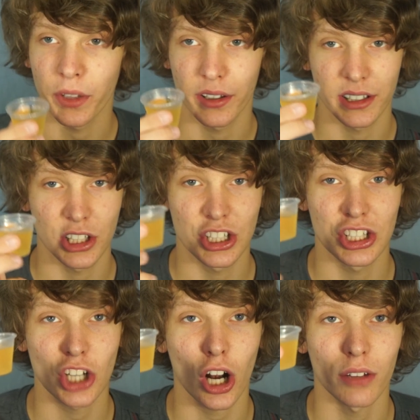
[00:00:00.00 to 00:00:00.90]
This is to
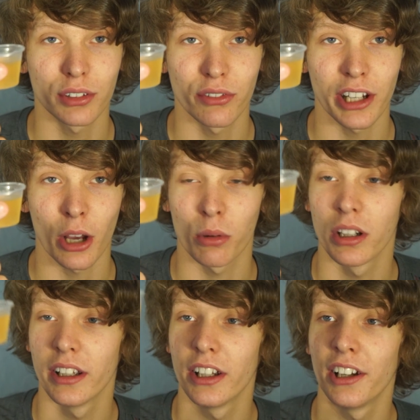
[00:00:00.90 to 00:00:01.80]
start off the video.
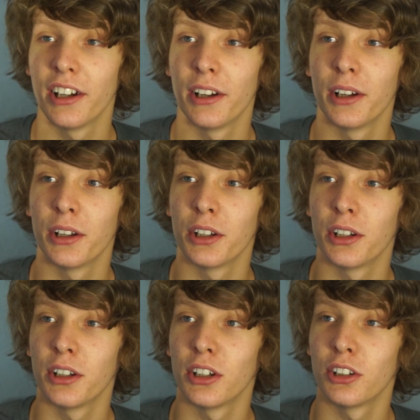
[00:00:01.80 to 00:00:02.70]

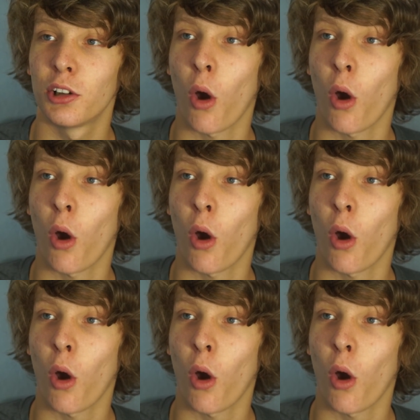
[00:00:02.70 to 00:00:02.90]
To